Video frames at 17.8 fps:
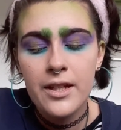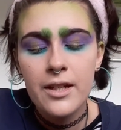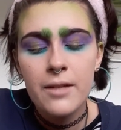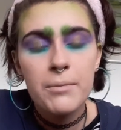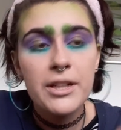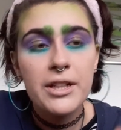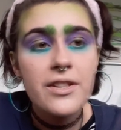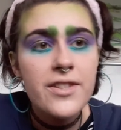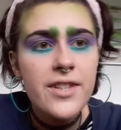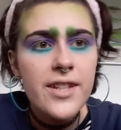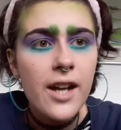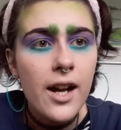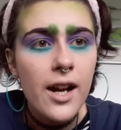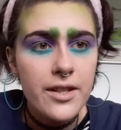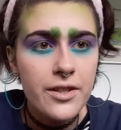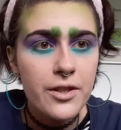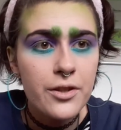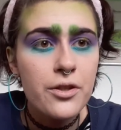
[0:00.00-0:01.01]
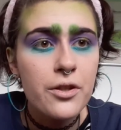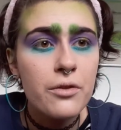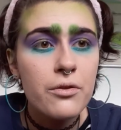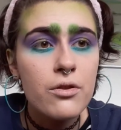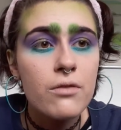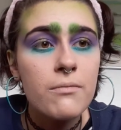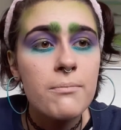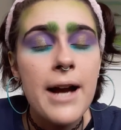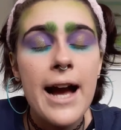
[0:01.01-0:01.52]
because the eyes are so
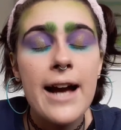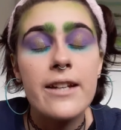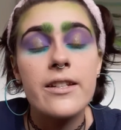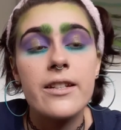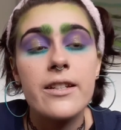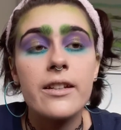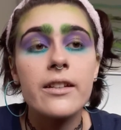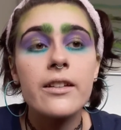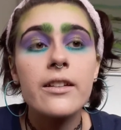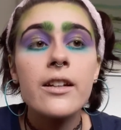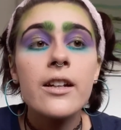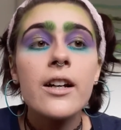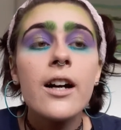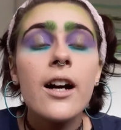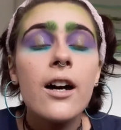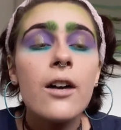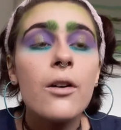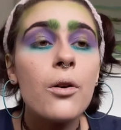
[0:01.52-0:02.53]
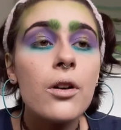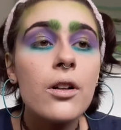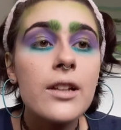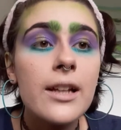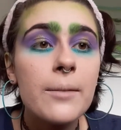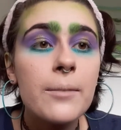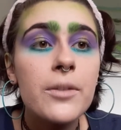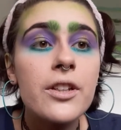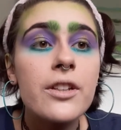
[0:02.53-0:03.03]
dramatic, all
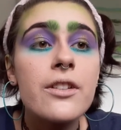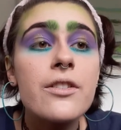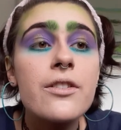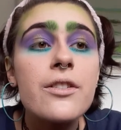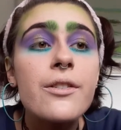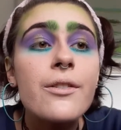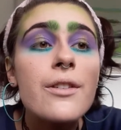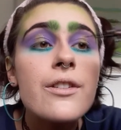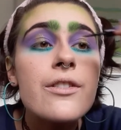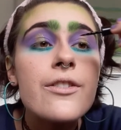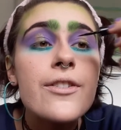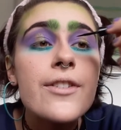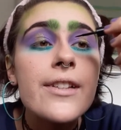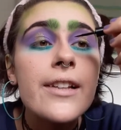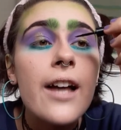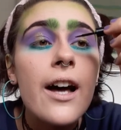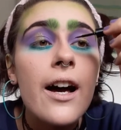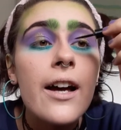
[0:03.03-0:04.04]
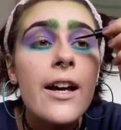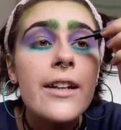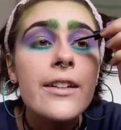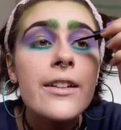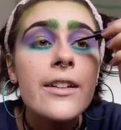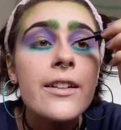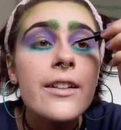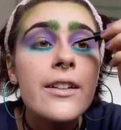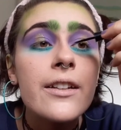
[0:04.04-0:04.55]
I'm gonna do is just
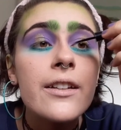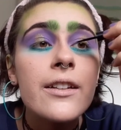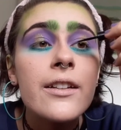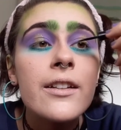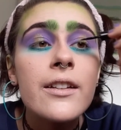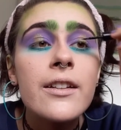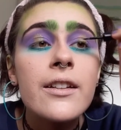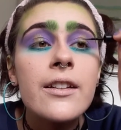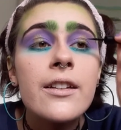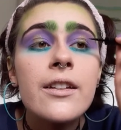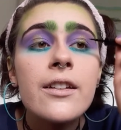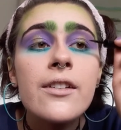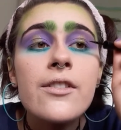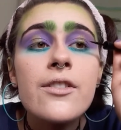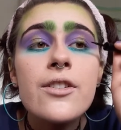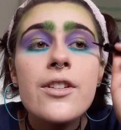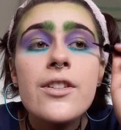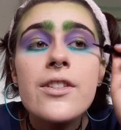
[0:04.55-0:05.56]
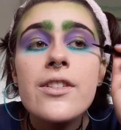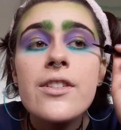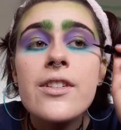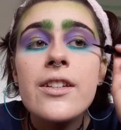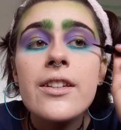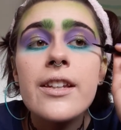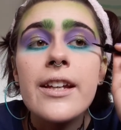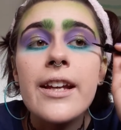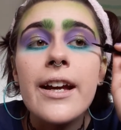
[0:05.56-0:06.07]
line just to
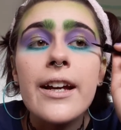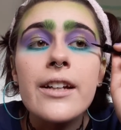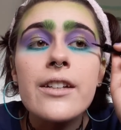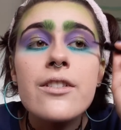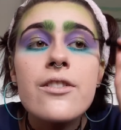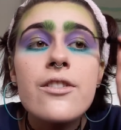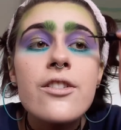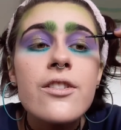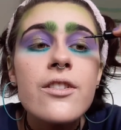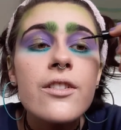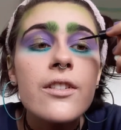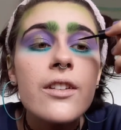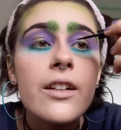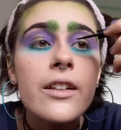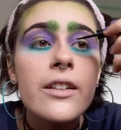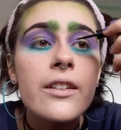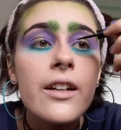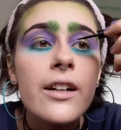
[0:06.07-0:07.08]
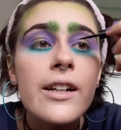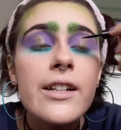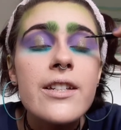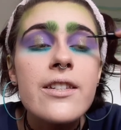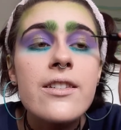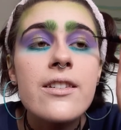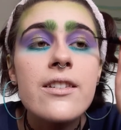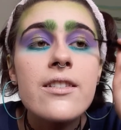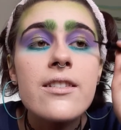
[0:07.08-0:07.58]
the edge, a
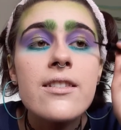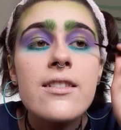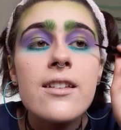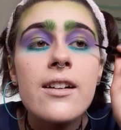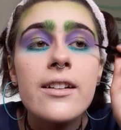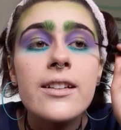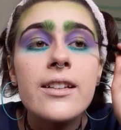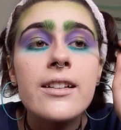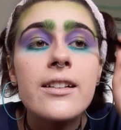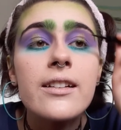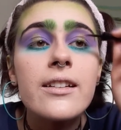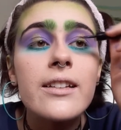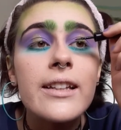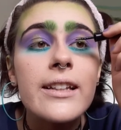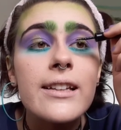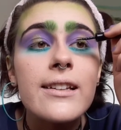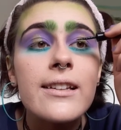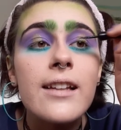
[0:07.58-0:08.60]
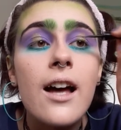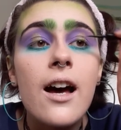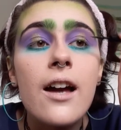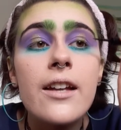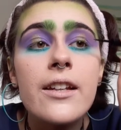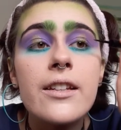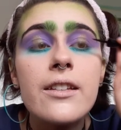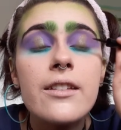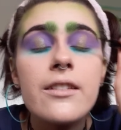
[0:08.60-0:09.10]
nice subtle little
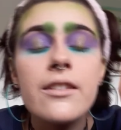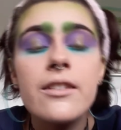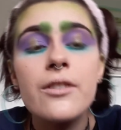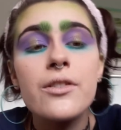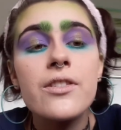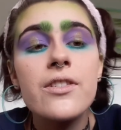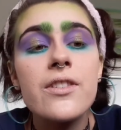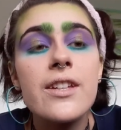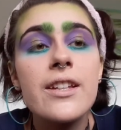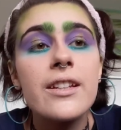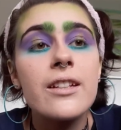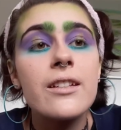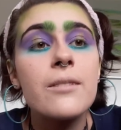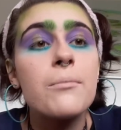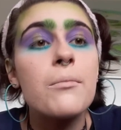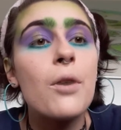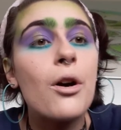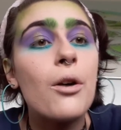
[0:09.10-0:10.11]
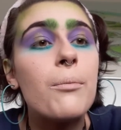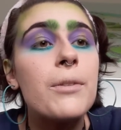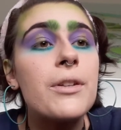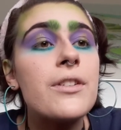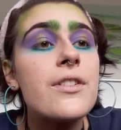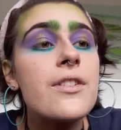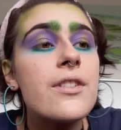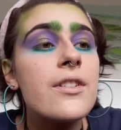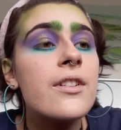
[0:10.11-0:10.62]
line. You'll see it in a moment.